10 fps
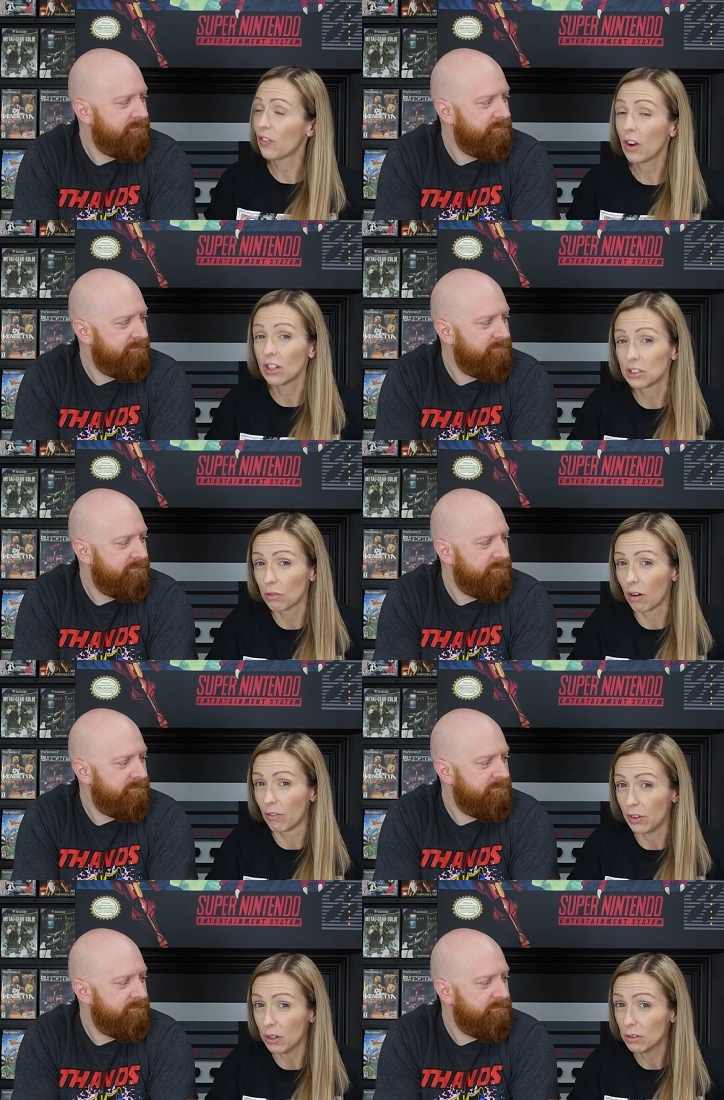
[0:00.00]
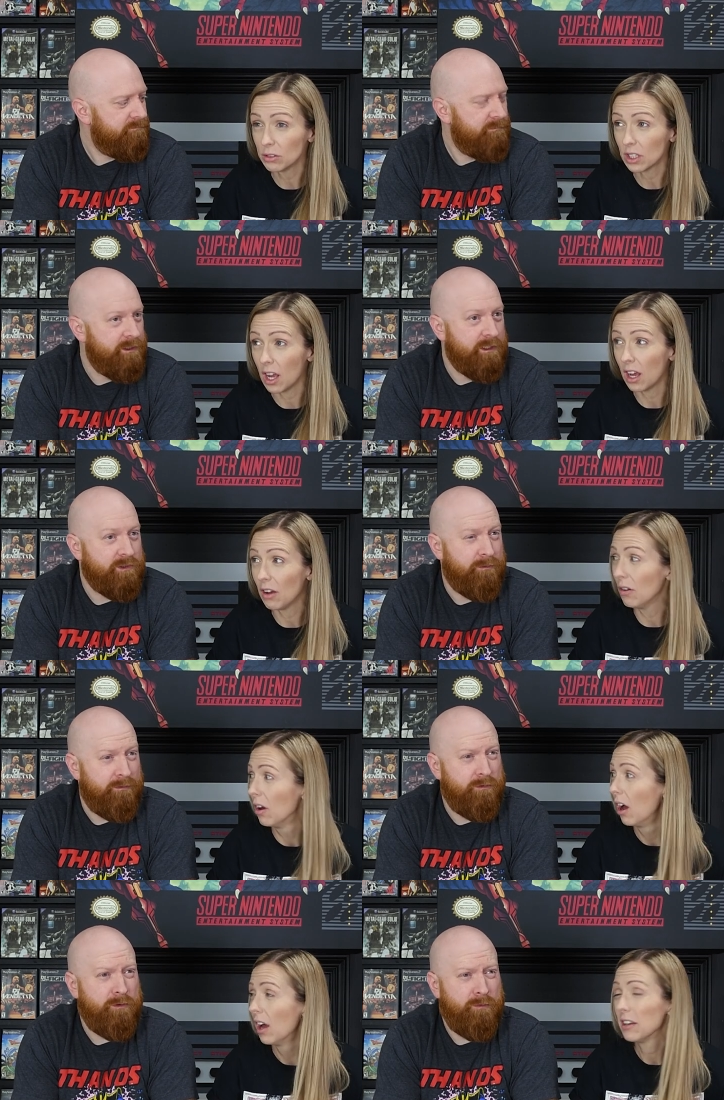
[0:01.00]
Speaker 1: far as reviews
Speaker 2: go, he
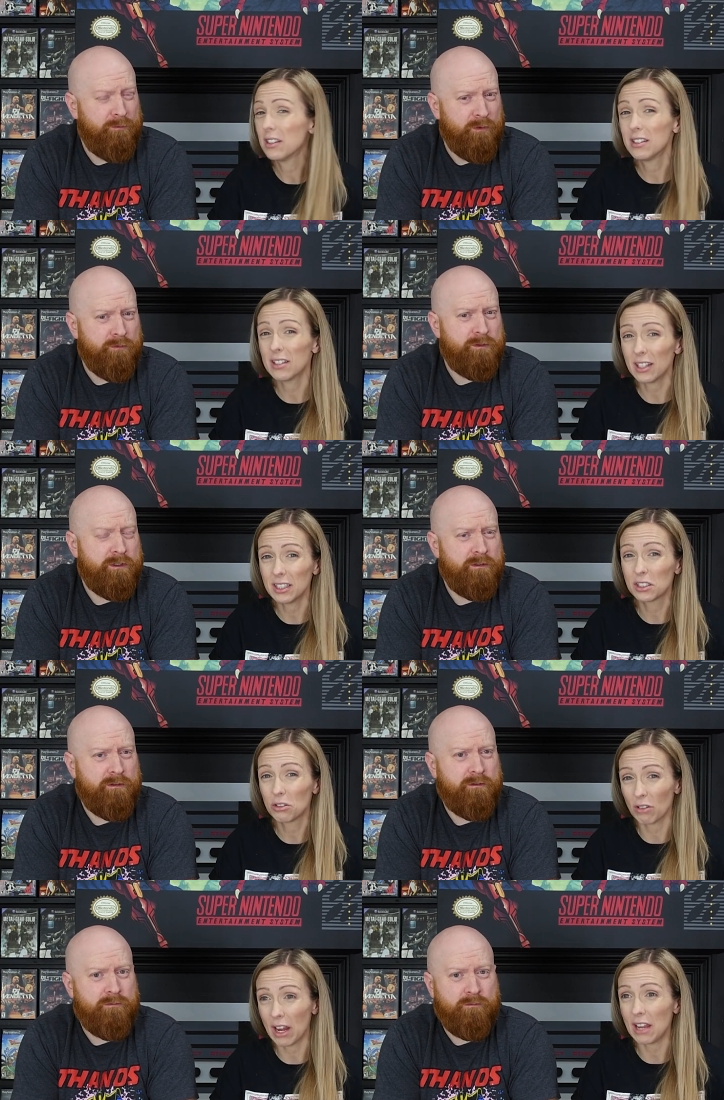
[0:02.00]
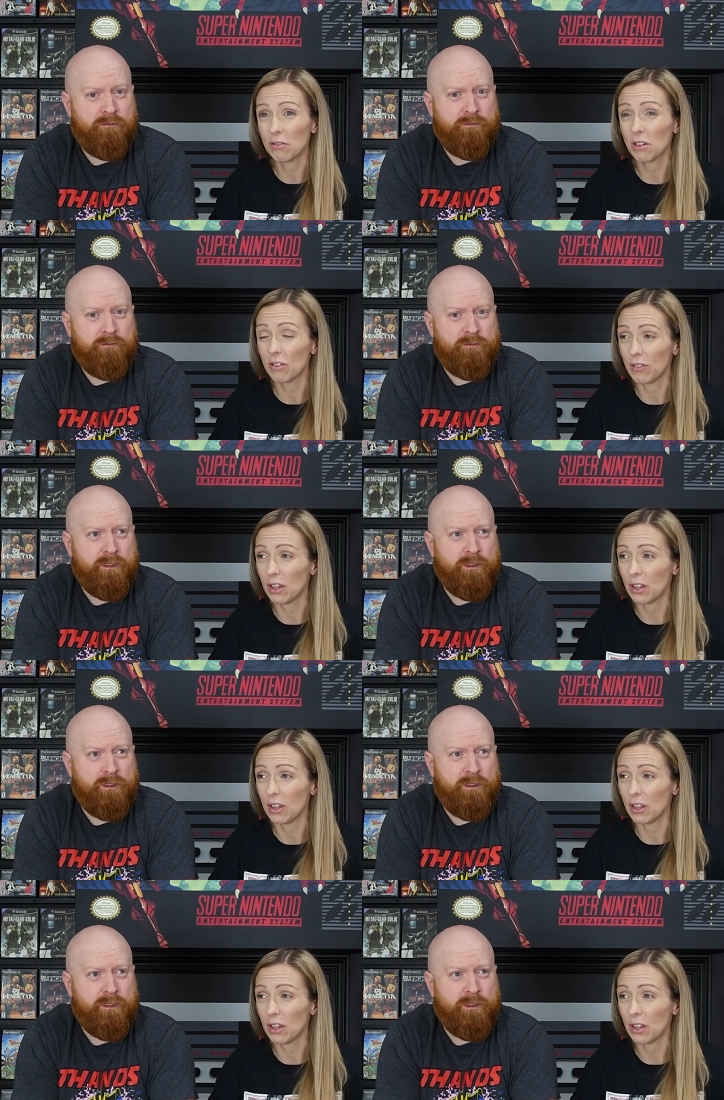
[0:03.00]
does good reviews.
Speaker 1: Does great reviews.